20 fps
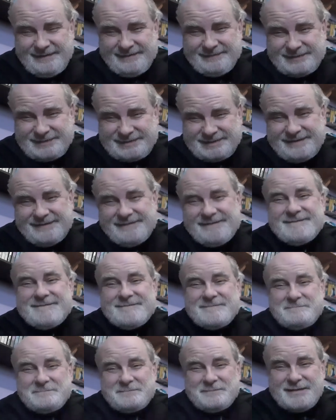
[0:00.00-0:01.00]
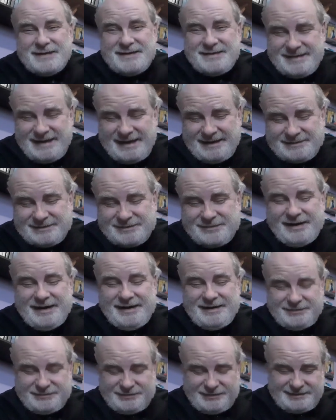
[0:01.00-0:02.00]
So that's quite
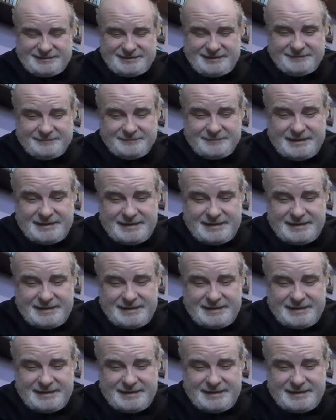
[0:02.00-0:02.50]
interesting.